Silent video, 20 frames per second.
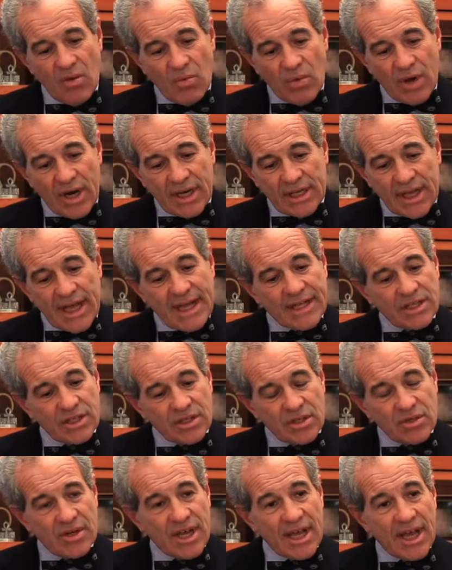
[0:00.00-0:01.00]
What I'd like to
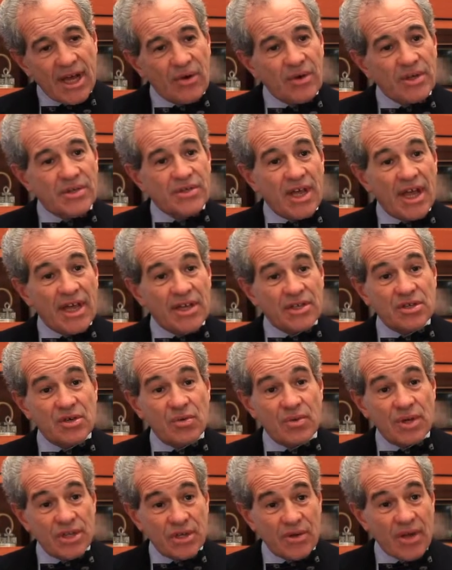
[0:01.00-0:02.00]
do now is ask
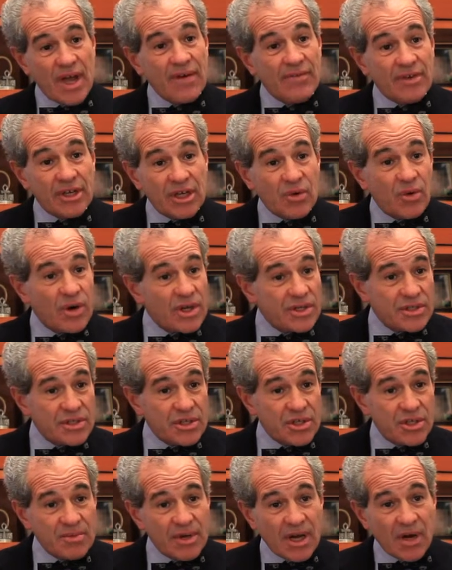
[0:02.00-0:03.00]
you whether you have any
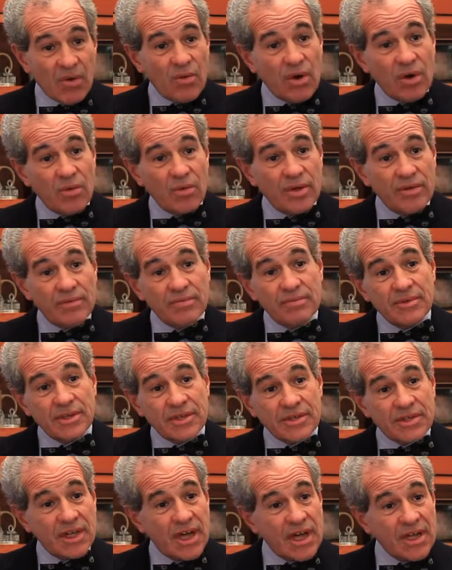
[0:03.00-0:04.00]
questions about what we've
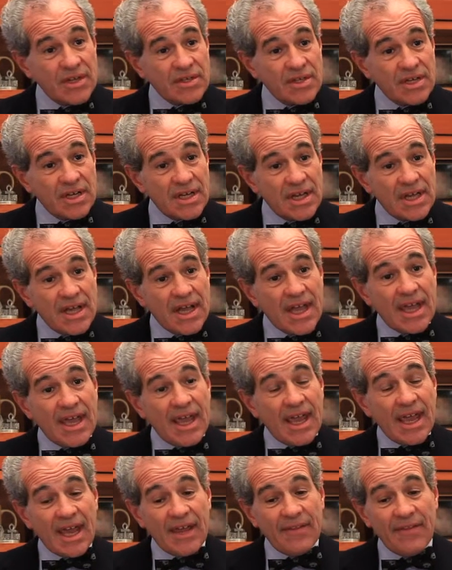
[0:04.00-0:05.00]
discussed,
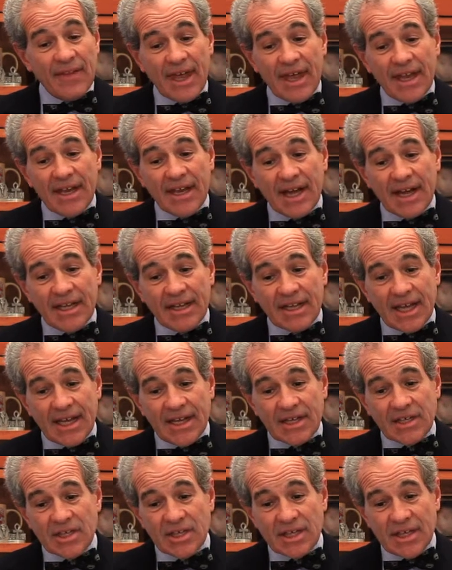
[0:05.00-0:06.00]
and then I'd
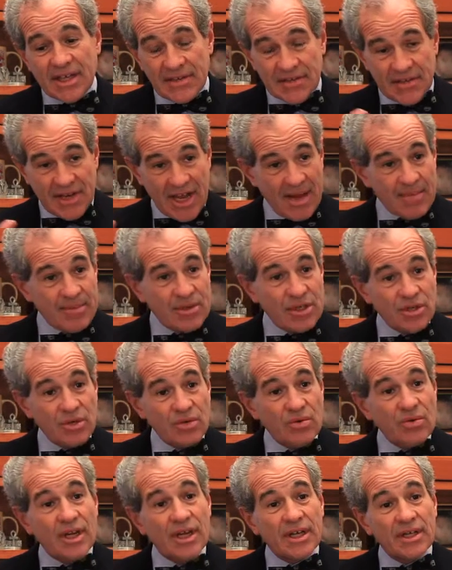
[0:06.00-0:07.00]
like to examine
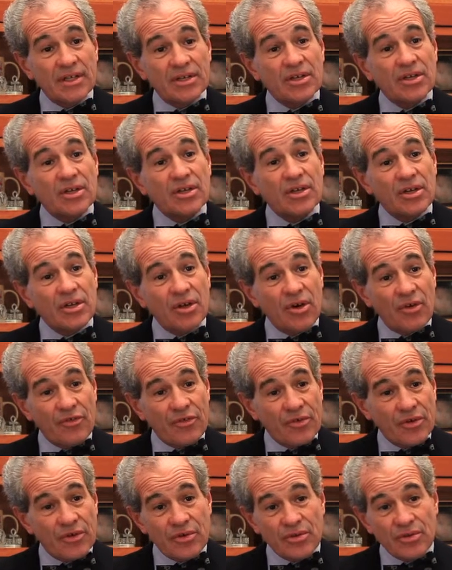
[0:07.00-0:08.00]
you and go
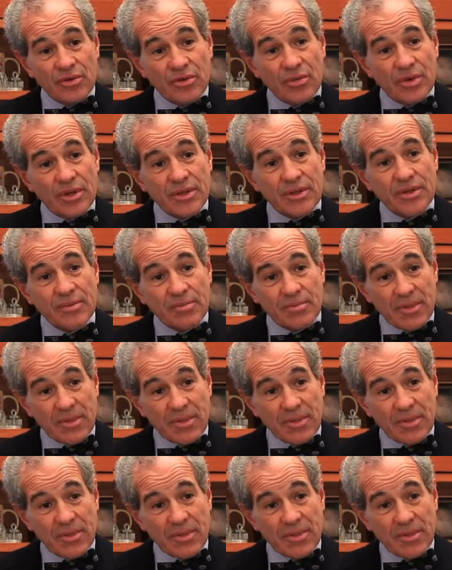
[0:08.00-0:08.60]
further with